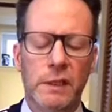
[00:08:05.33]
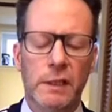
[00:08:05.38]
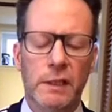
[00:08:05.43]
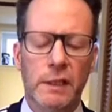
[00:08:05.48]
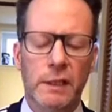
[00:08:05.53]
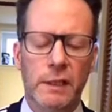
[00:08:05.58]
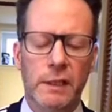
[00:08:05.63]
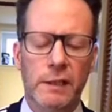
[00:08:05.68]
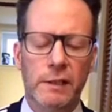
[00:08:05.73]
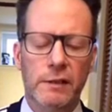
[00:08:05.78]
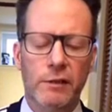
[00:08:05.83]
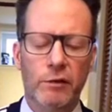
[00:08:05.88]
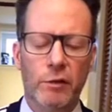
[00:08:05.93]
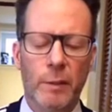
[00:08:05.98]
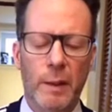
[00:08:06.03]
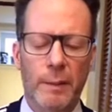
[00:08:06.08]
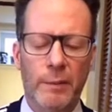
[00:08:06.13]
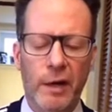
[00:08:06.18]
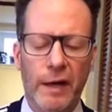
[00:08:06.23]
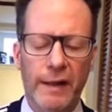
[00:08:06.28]
And so
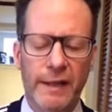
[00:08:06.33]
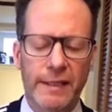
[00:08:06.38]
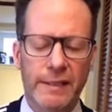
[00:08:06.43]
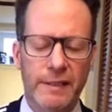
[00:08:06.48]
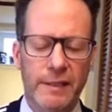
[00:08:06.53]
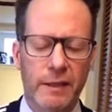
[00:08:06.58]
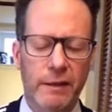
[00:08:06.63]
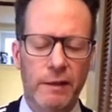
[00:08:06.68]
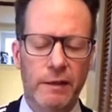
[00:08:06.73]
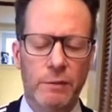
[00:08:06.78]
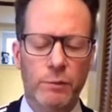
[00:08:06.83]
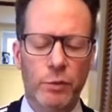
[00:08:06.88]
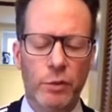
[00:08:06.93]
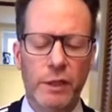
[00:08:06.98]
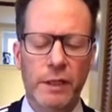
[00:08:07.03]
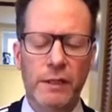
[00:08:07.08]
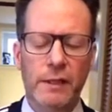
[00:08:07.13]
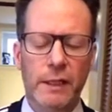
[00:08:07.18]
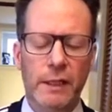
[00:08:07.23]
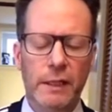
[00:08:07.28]
remember, I like to say there's
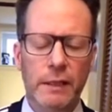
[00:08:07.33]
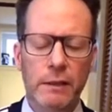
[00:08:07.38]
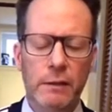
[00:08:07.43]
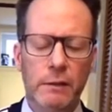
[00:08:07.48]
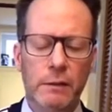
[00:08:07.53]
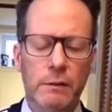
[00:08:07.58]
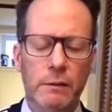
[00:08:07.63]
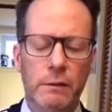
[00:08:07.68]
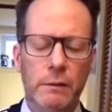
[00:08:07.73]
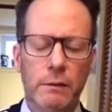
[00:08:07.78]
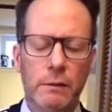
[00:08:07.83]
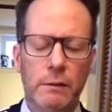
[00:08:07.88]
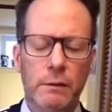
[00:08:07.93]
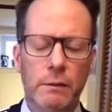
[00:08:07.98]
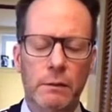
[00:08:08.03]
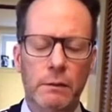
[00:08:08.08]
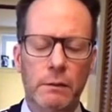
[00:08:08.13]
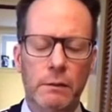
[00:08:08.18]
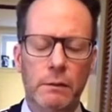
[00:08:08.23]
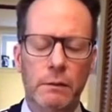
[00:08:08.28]
breathing
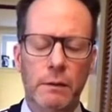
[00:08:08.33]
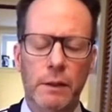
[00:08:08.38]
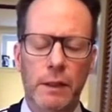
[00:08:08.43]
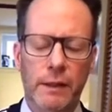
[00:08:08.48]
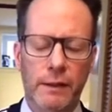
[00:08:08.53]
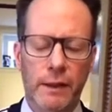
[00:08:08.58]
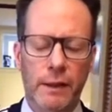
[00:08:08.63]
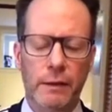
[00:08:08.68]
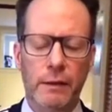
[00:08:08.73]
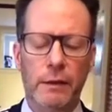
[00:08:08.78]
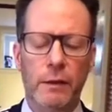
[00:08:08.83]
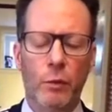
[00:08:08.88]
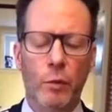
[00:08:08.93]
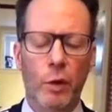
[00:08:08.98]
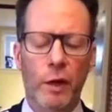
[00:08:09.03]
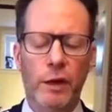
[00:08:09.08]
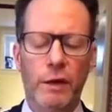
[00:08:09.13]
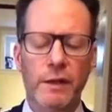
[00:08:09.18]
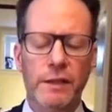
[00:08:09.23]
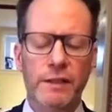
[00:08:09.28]
and then the
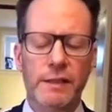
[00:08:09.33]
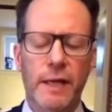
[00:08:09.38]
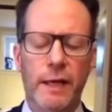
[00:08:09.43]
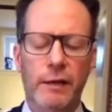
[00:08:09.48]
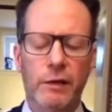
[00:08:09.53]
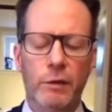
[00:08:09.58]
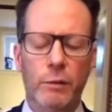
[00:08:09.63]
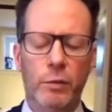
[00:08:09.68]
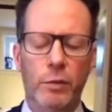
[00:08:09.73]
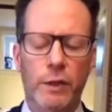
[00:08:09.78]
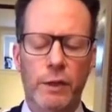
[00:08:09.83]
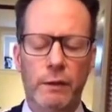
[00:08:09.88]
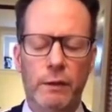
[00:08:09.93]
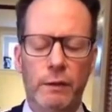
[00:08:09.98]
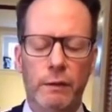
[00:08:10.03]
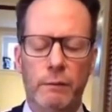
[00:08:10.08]
awareness that you're breathing.